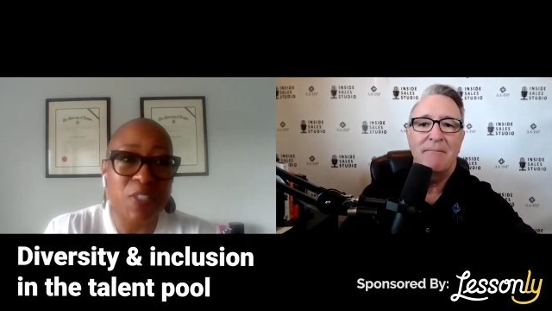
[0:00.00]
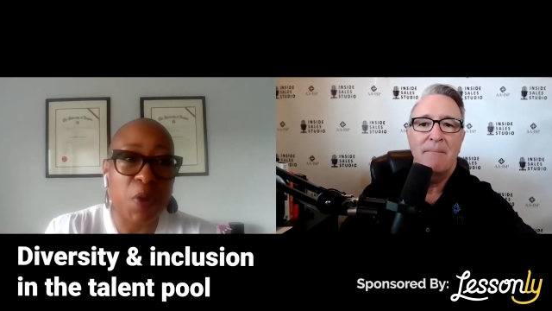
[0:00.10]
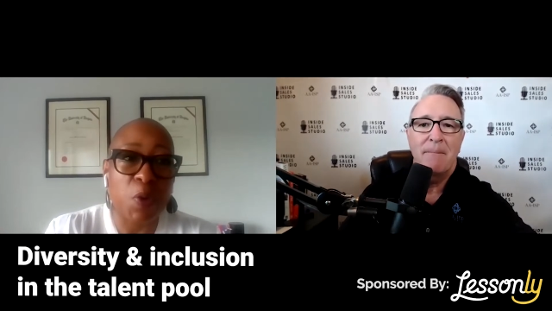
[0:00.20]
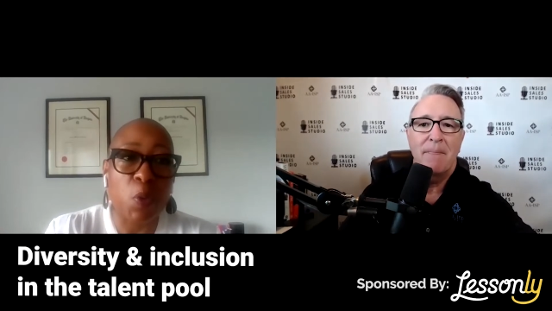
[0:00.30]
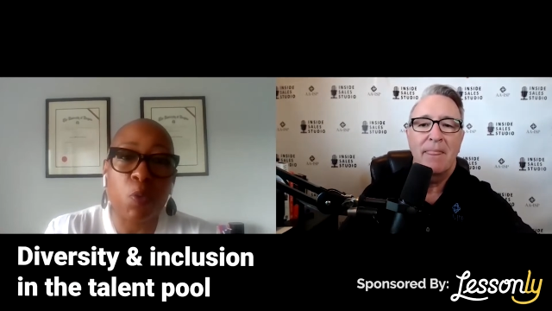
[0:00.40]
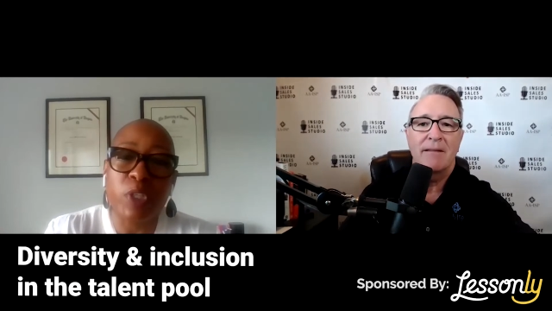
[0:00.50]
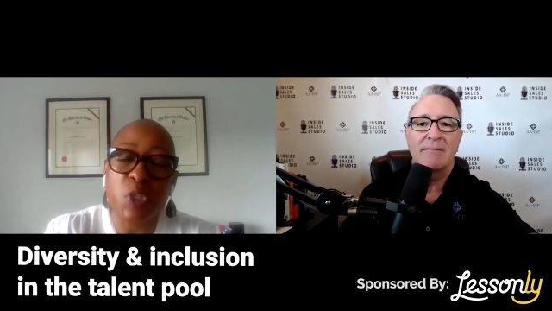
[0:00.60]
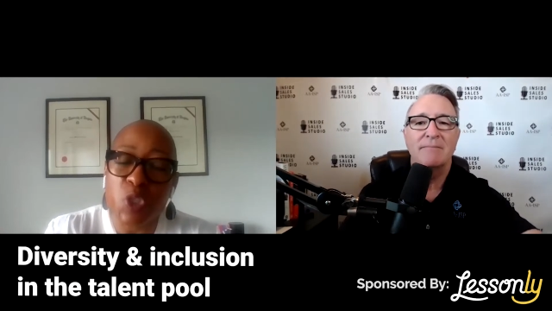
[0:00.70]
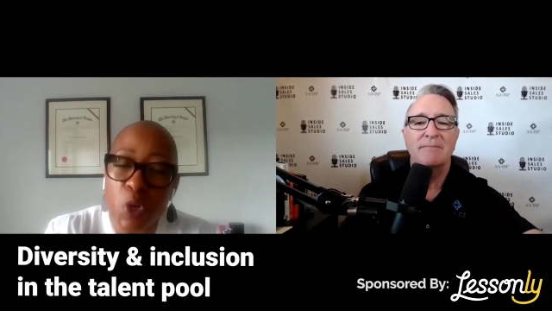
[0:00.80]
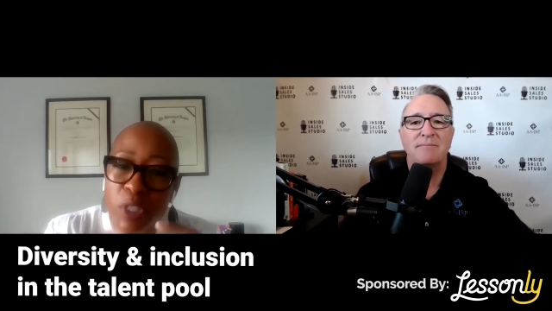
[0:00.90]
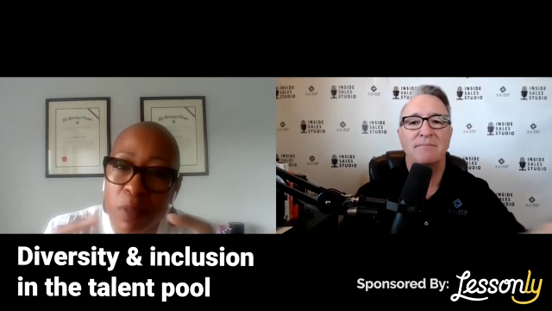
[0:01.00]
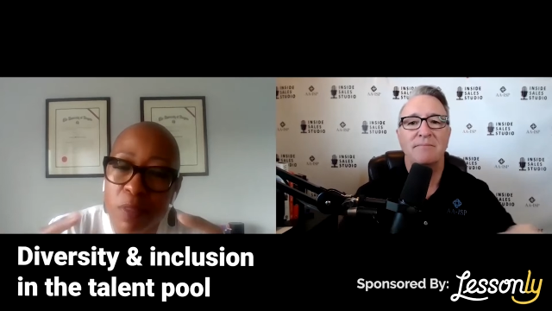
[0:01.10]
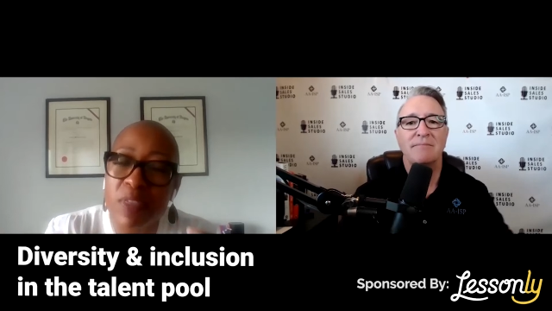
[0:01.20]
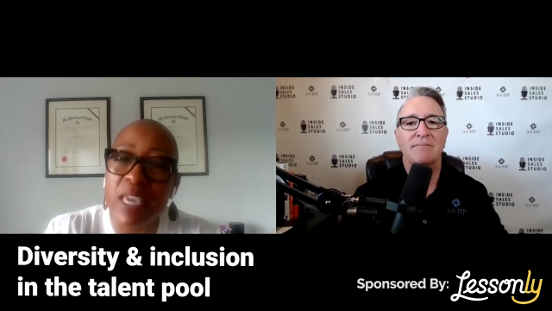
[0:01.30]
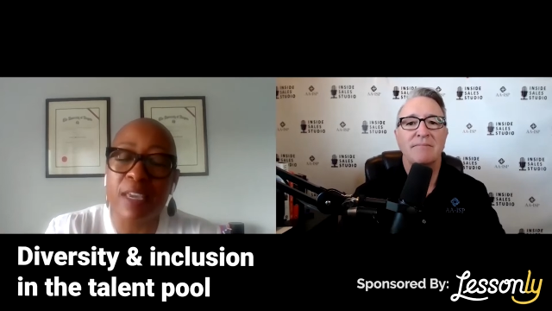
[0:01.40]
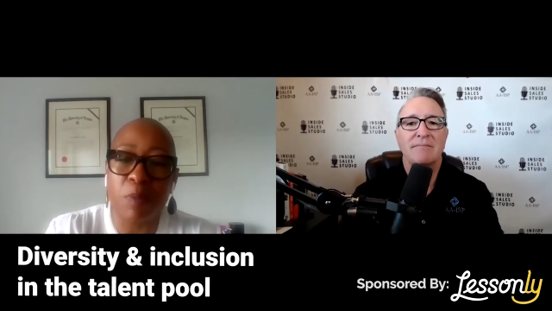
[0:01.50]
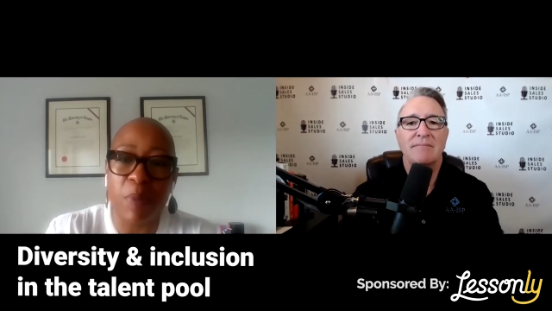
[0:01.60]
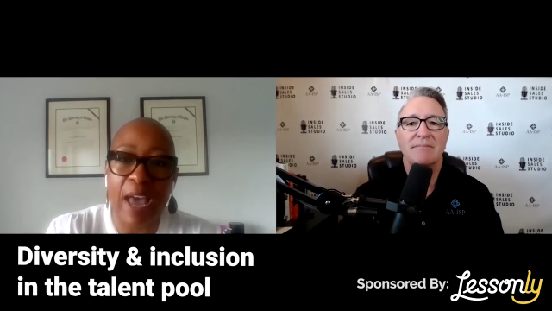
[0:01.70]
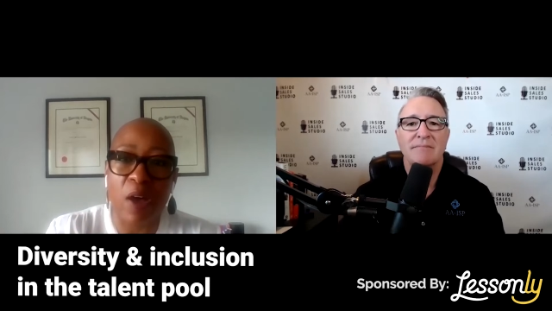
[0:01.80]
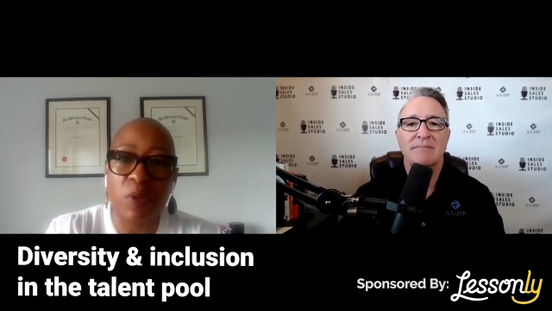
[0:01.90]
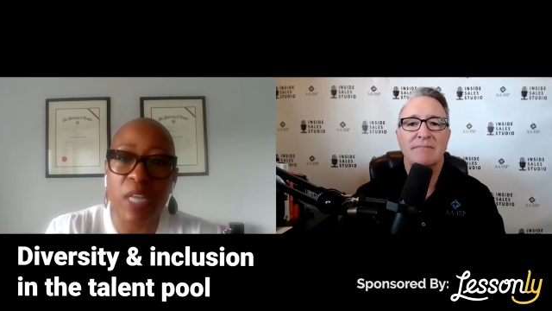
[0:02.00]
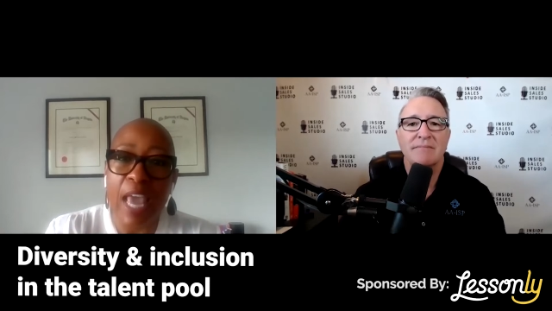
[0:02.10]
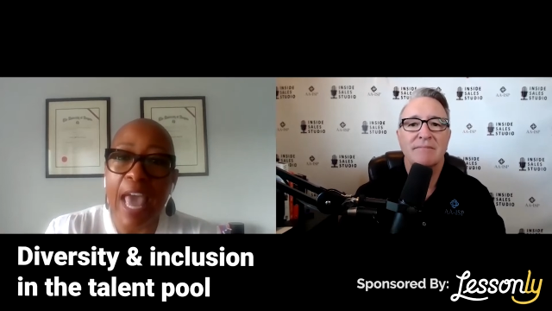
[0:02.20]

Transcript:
Speaker 1: So when you start to think about